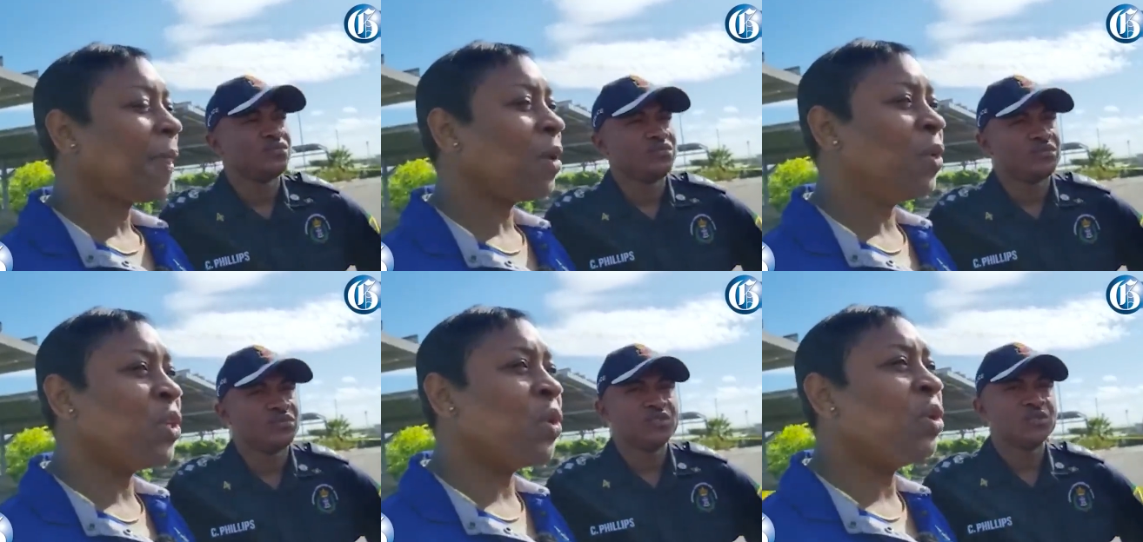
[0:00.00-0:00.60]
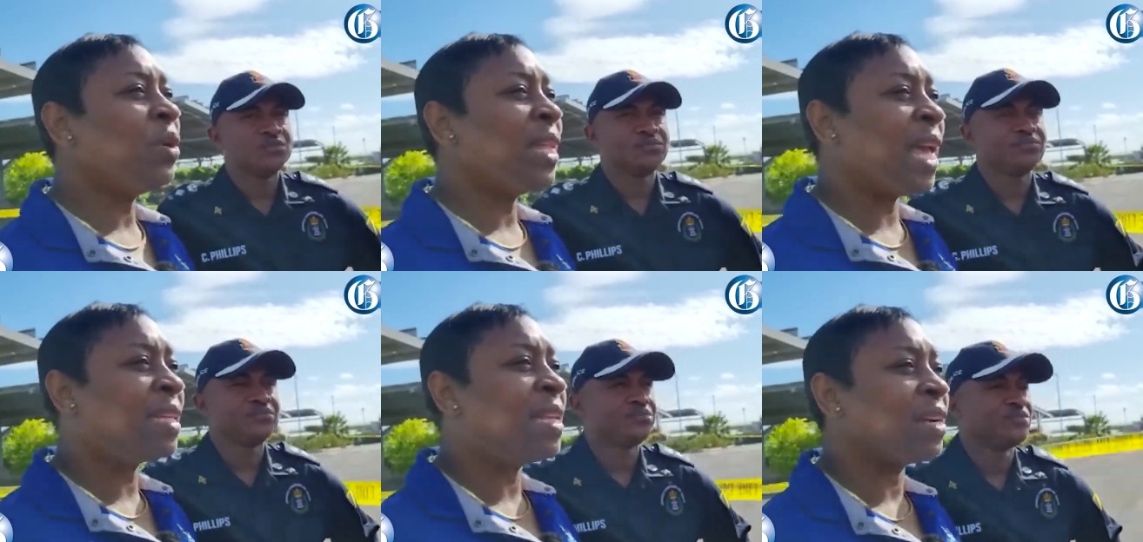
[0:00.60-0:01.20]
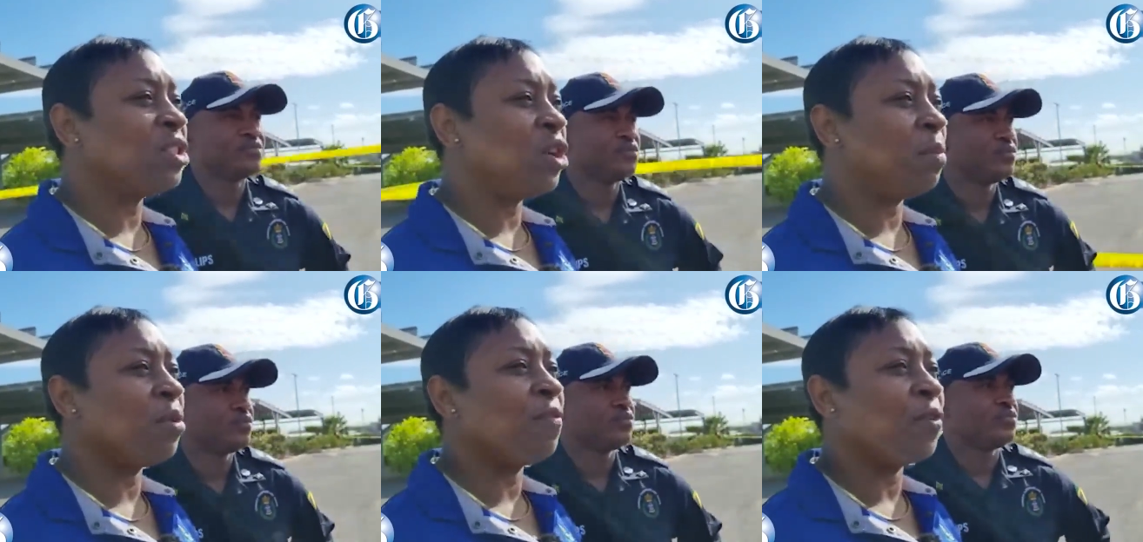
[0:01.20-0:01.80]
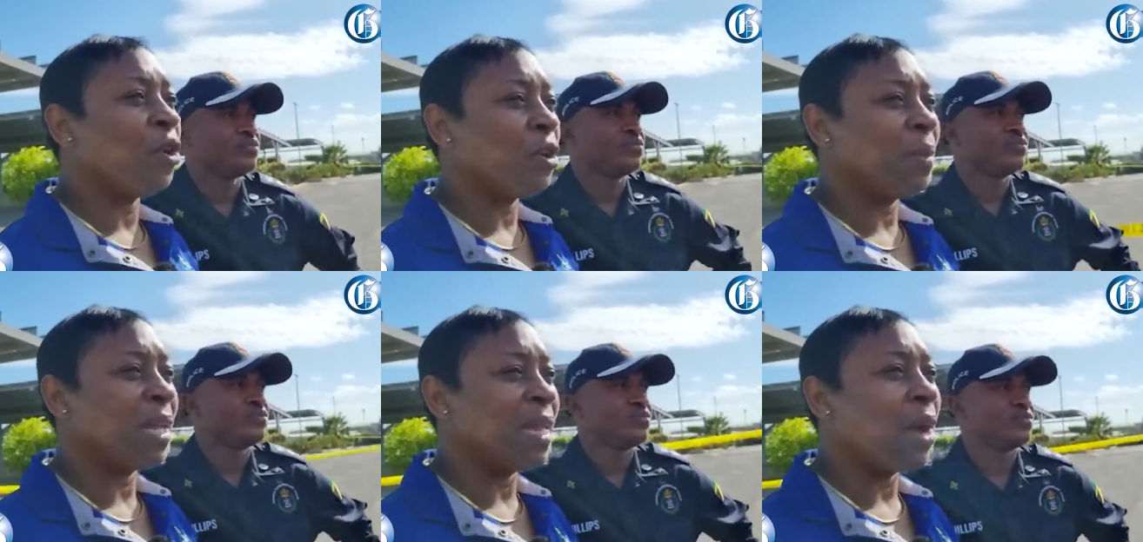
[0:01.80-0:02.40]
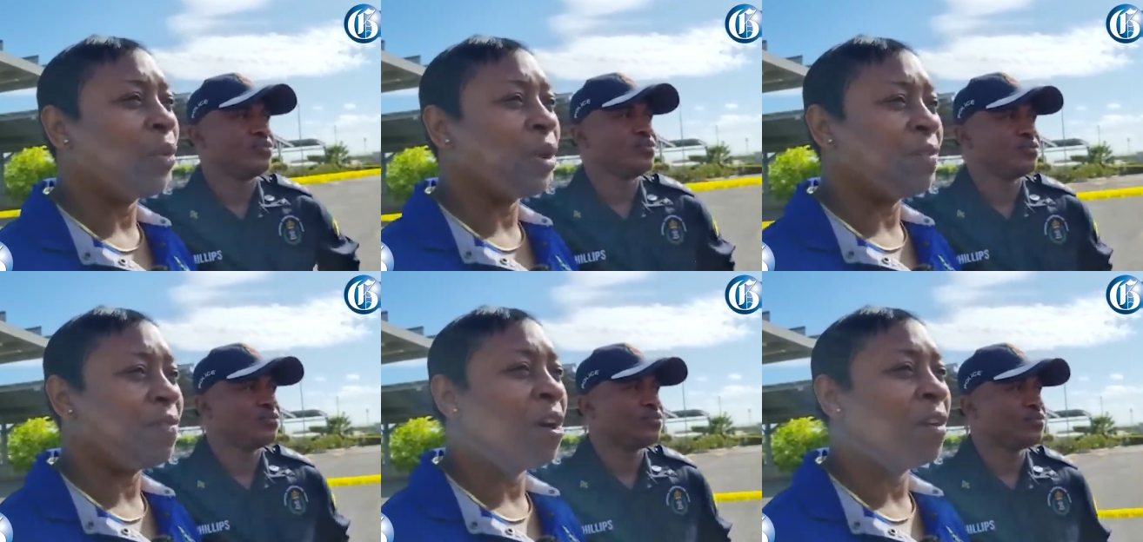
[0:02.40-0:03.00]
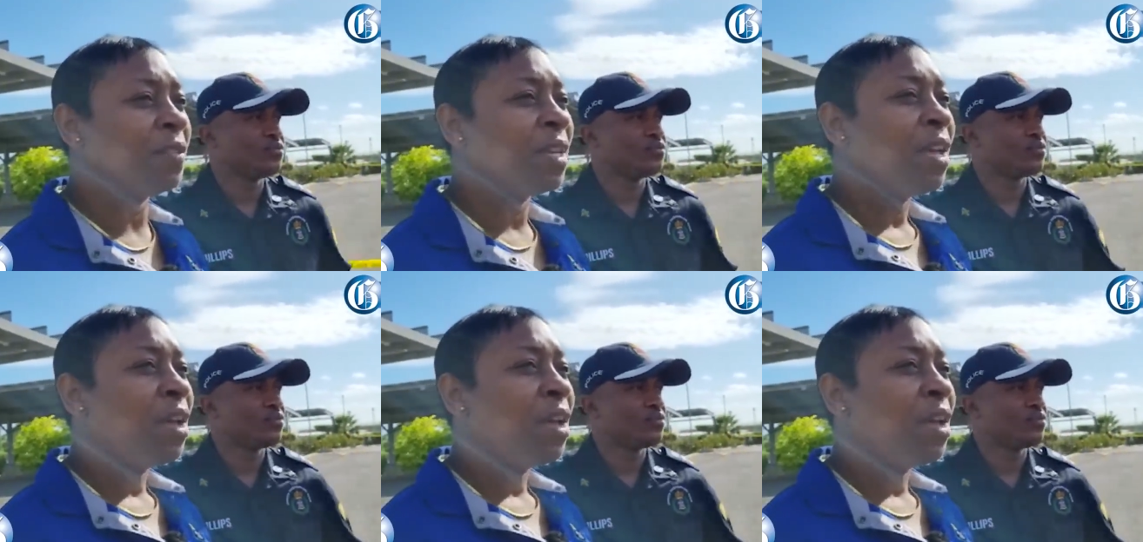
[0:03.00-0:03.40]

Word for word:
Speaker 1: We don't know the exact number of gunmen that were involved,